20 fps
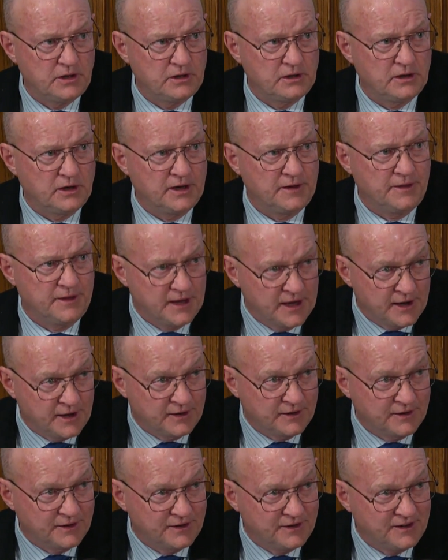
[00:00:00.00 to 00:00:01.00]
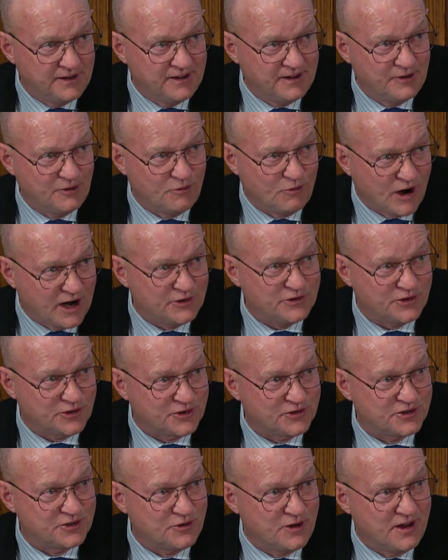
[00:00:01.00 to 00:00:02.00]
and then watch
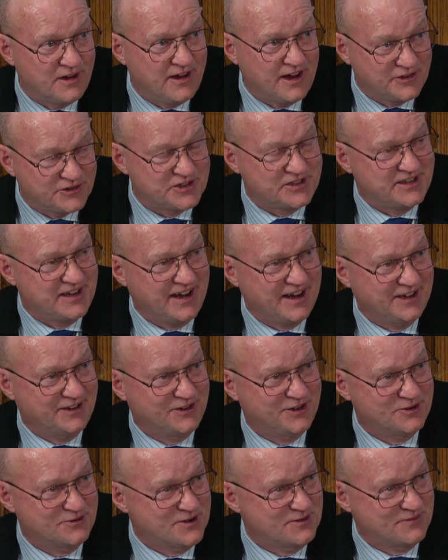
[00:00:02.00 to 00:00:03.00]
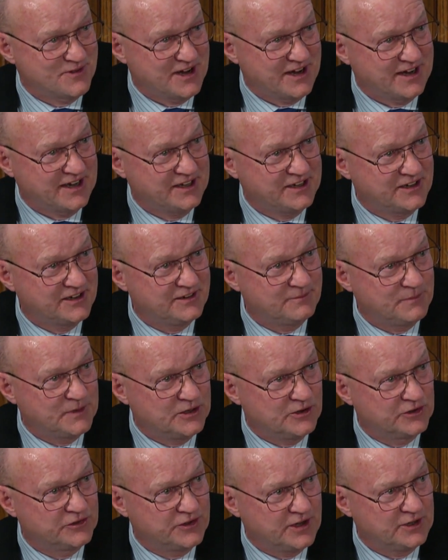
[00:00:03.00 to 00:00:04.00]
us hesitate to invade,
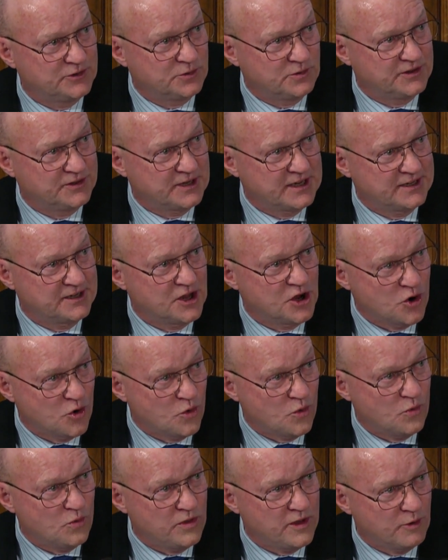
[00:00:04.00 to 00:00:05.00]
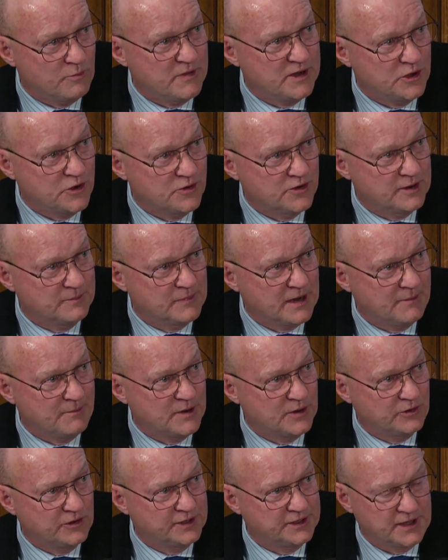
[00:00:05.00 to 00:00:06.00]
because that's what they know they'll be doing by
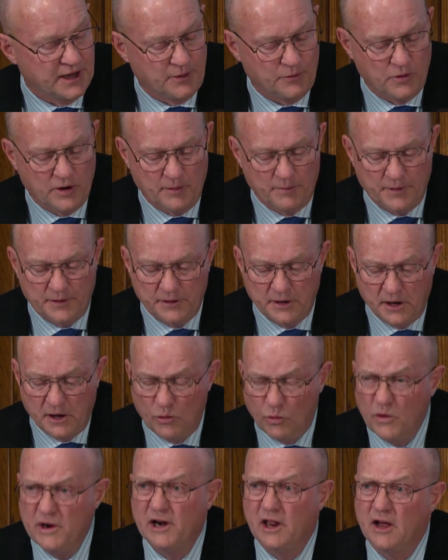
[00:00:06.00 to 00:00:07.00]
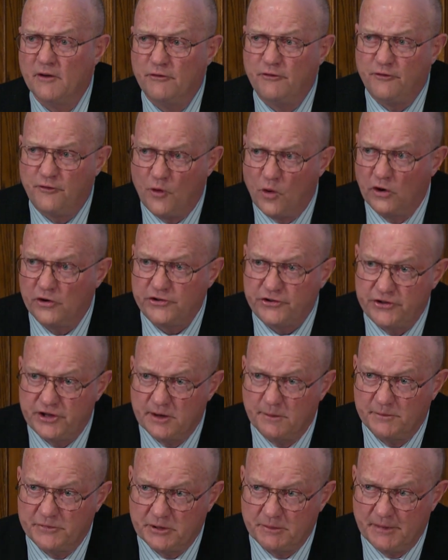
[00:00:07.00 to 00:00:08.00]
building that weapon. We'll have forced
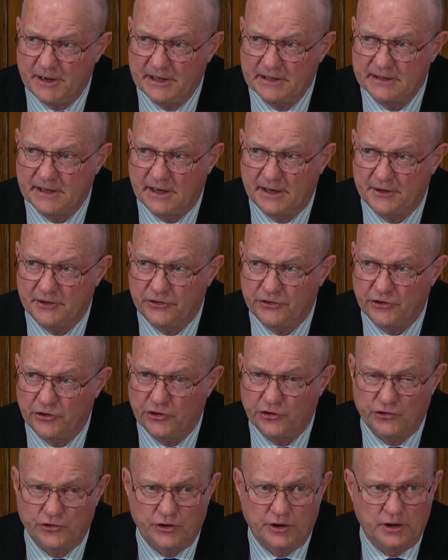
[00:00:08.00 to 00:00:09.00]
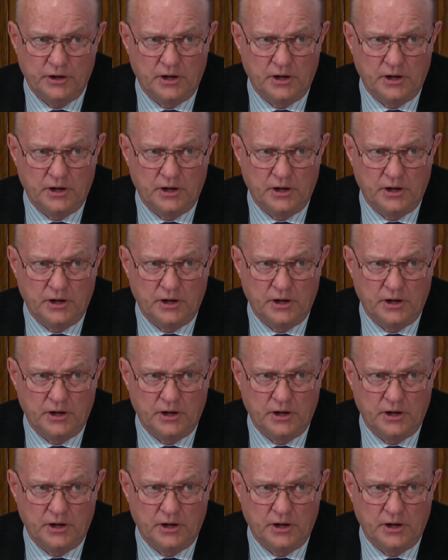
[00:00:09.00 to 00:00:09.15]
them to make that decision.